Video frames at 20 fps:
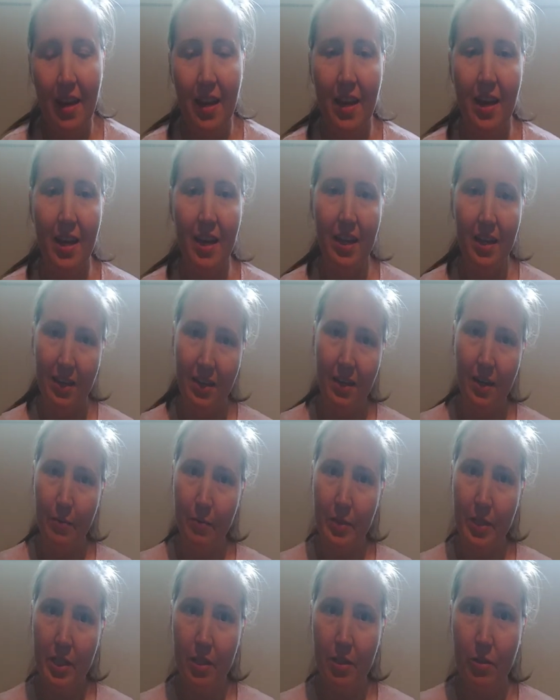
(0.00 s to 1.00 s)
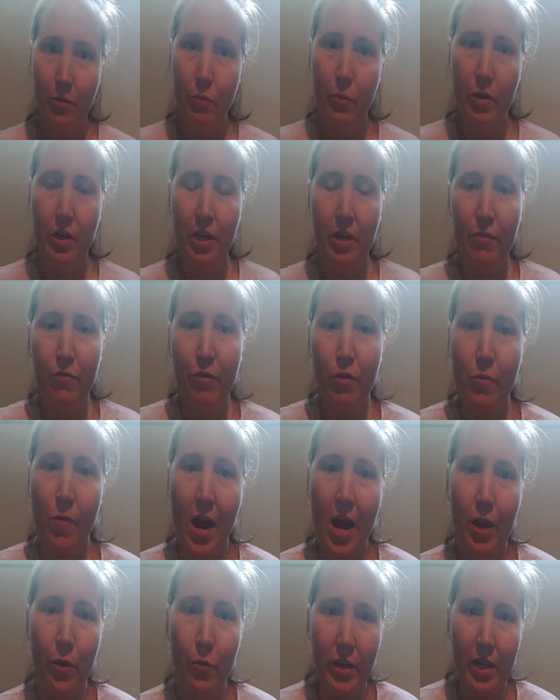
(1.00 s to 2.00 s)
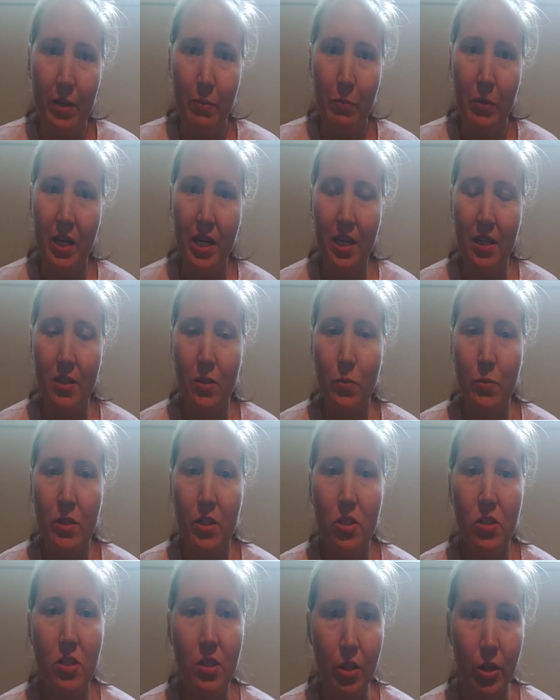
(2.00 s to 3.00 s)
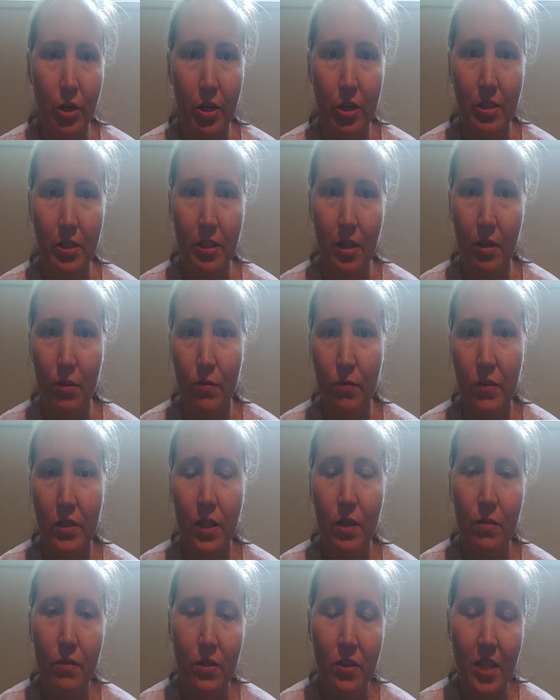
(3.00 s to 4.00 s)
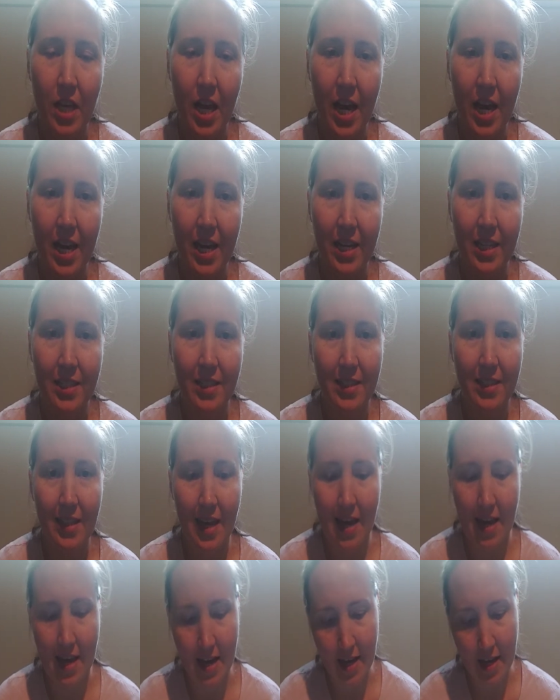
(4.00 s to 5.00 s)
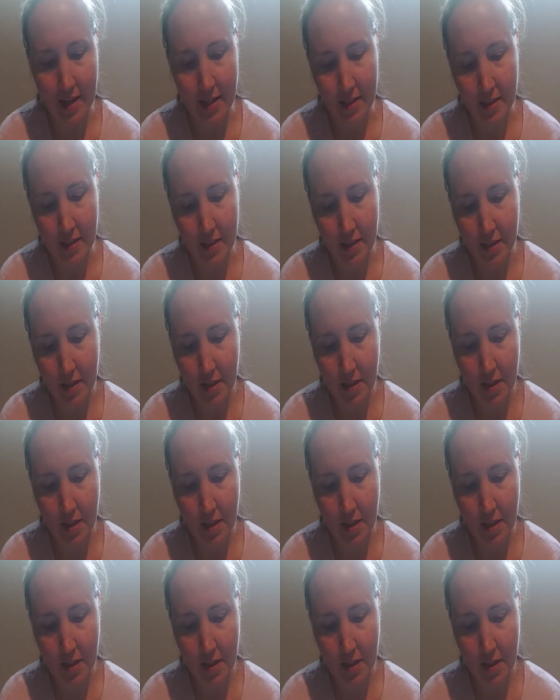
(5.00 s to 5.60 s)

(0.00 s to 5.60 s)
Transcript: And I'm a little worried for Ragweed because we just learned of Silversides and